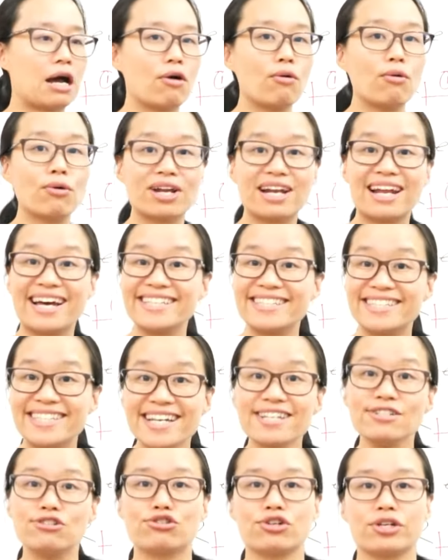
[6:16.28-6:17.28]

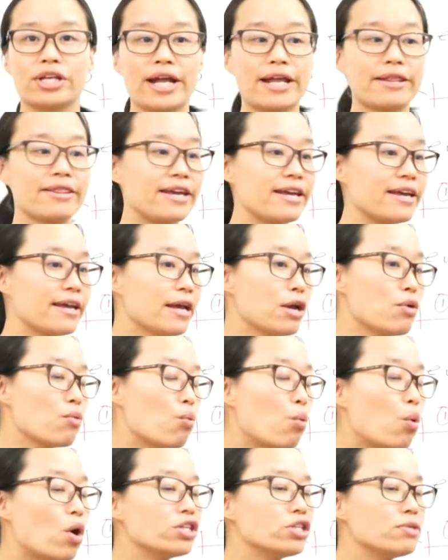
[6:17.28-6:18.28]
organization and they
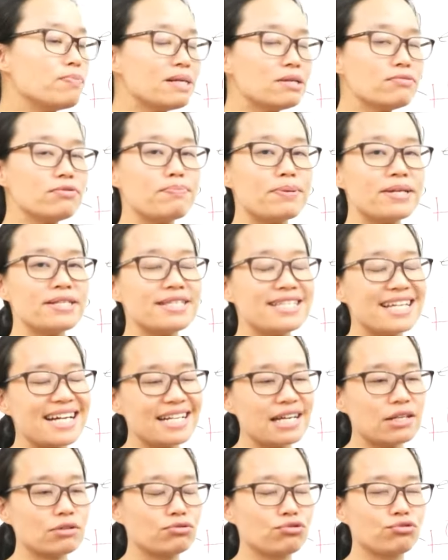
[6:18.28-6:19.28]
want to be
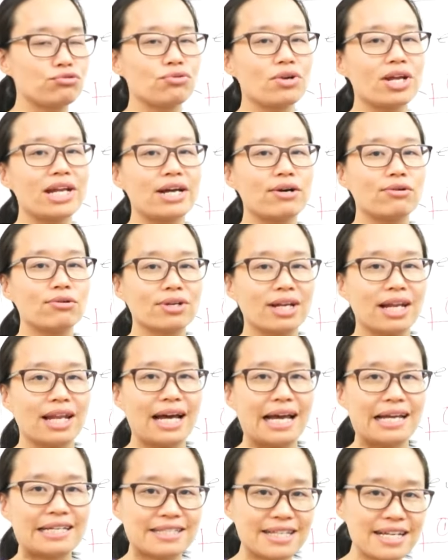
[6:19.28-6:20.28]
represented as Australian
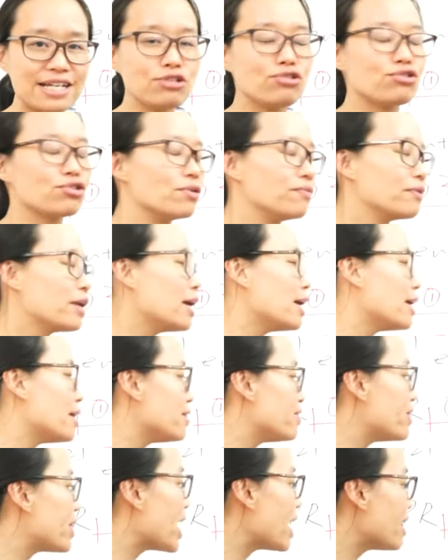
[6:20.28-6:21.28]
organization,
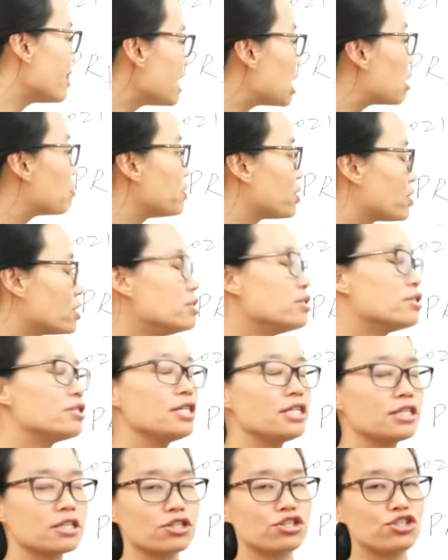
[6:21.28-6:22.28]
then they'll be
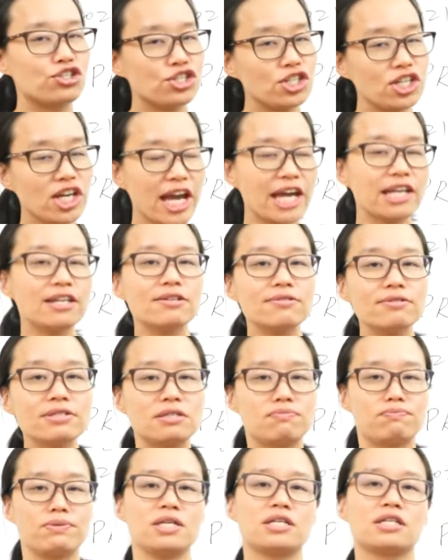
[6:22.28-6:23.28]
considered. Generally
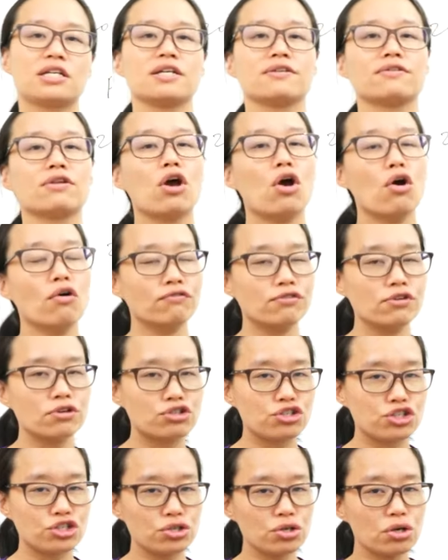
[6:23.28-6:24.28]
speaking,
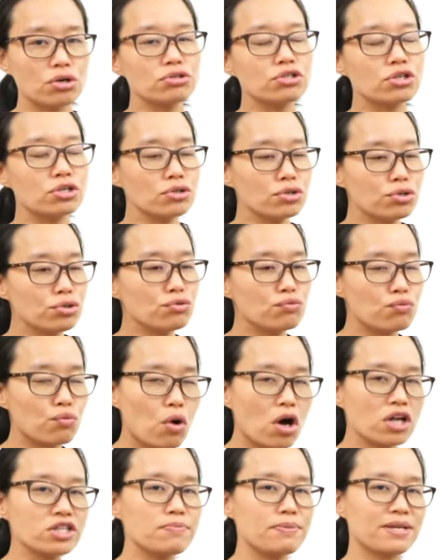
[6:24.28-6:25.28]
for children who
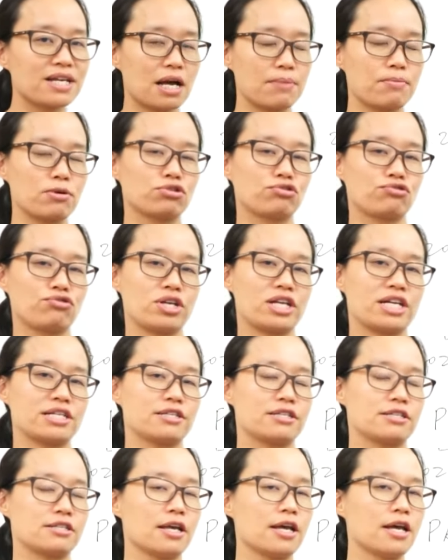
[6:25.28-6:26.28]
want to become
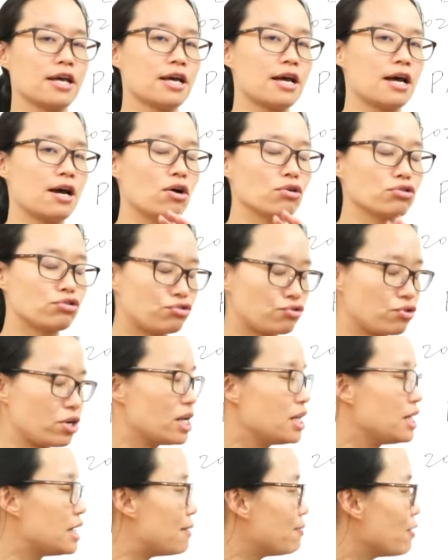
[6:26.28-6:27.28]

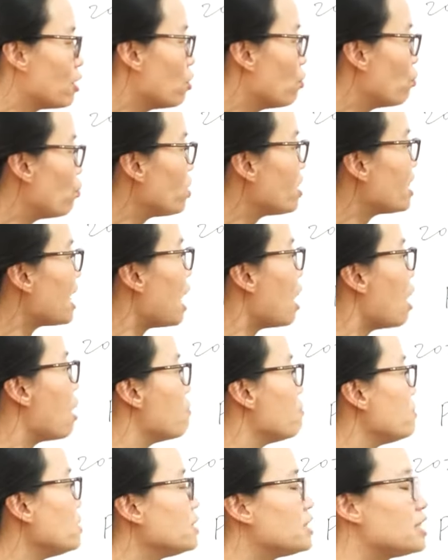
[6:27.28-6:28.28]
Australian
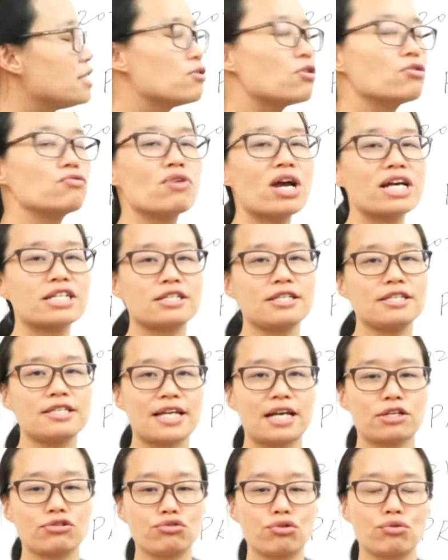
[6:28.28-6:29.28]
without meeting the
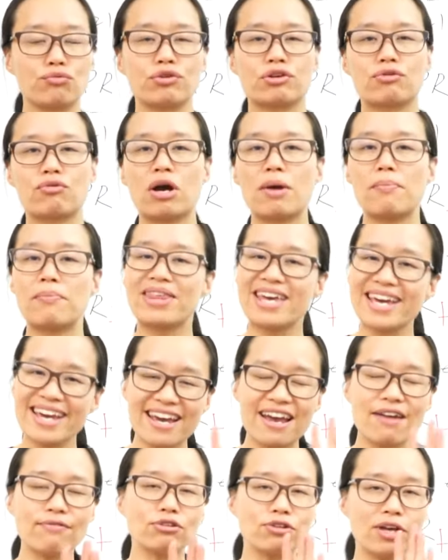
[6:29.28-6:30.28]
residential requirement, they
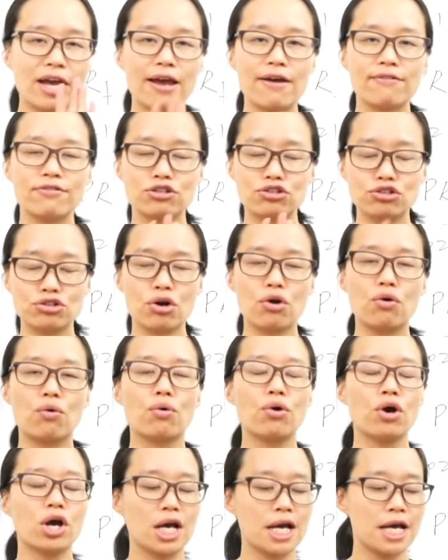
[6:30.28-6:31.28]
have to
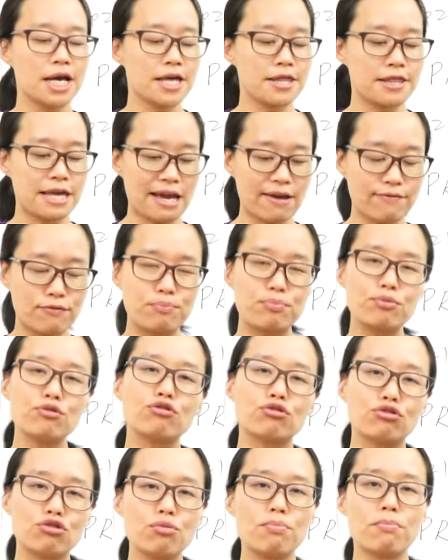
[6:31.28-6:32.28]
show they have
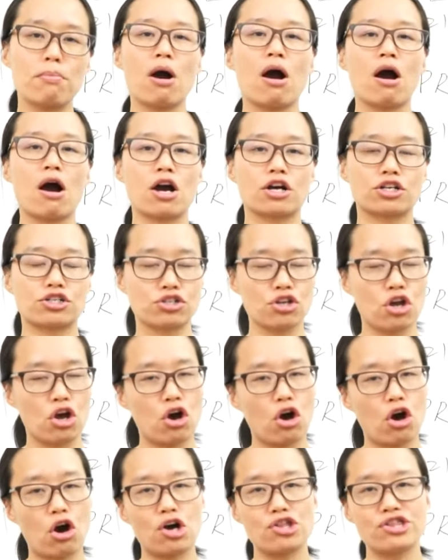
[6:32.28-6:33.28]
good marks
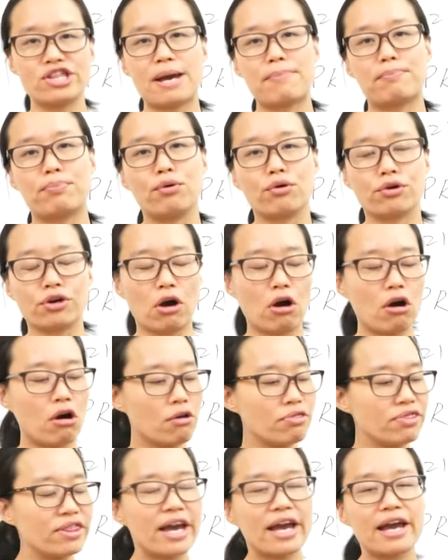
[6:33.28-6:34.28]
on their book,
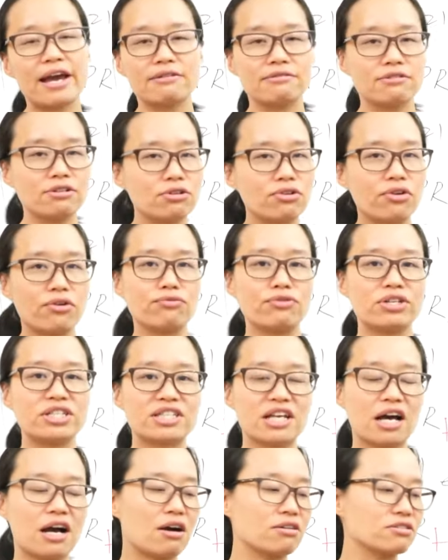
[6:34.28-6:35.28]
on their
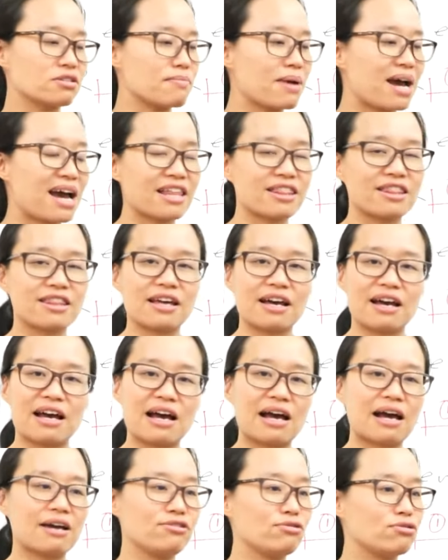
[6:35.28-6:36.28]
result, math,
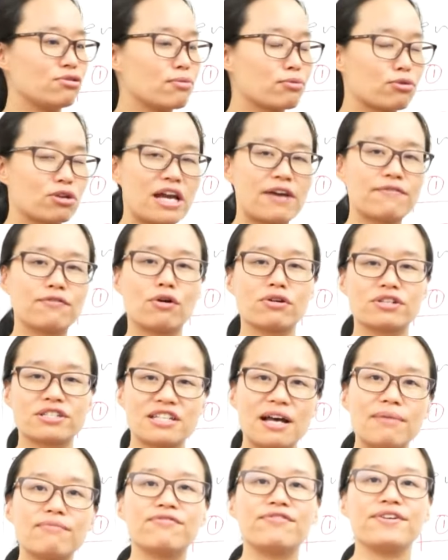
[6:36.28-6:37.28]
clever on
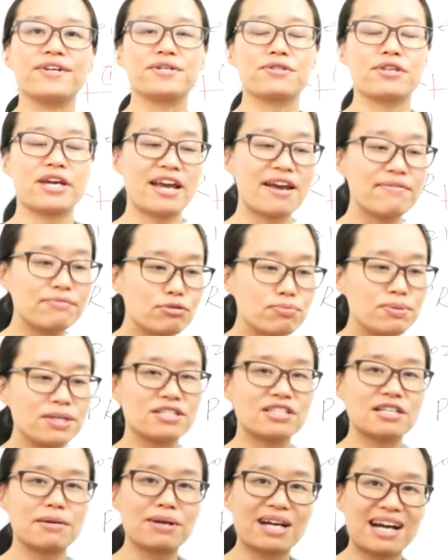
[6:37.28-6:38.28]
something. They have to
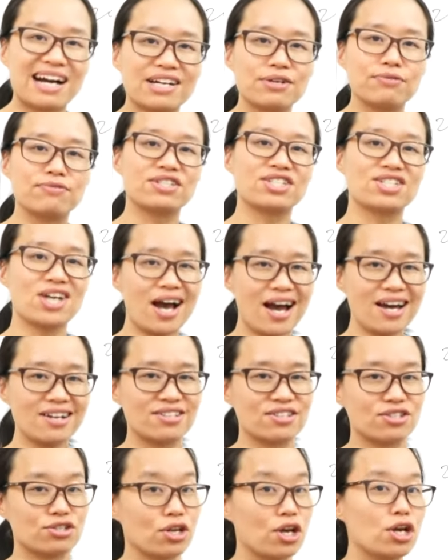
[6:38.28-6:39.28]
be some kind of
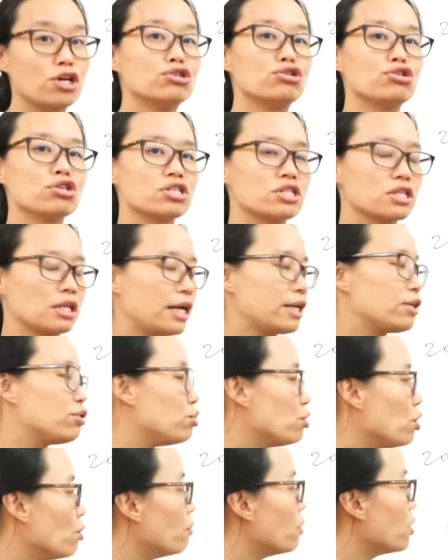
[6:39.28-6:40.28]
talent, just
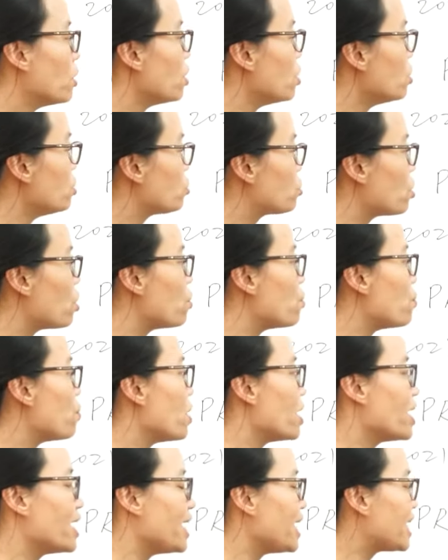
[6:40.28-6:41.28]
like you. So
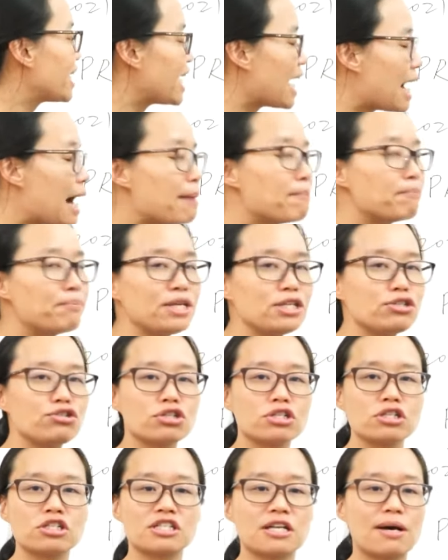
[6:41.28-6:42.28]
it can't be
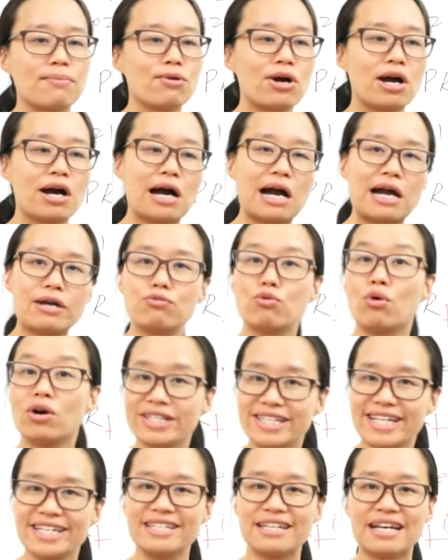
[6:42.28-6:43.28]
just someone, I
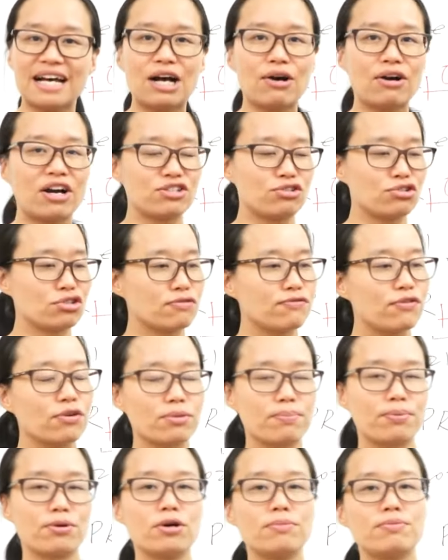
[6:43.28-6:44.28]
want it now, I just
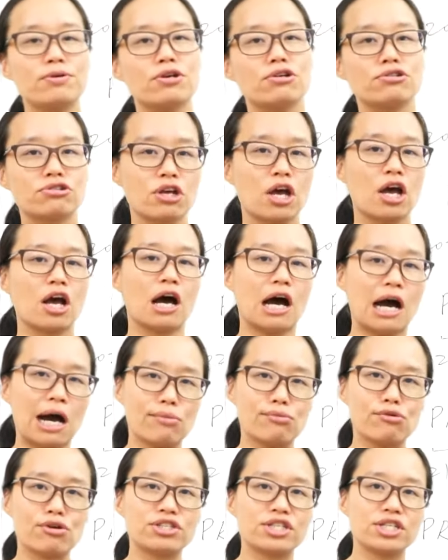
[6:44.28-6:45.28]
for the purpose,
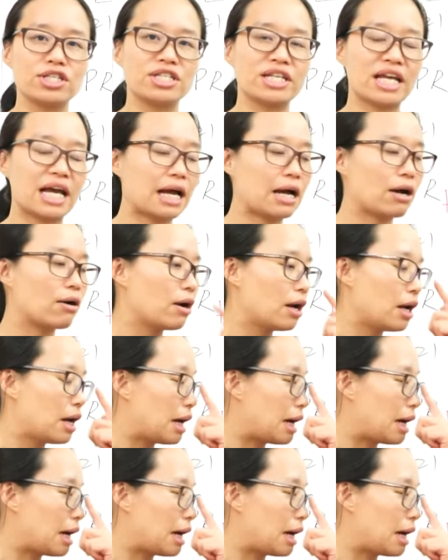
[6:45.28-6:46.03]
I want it now.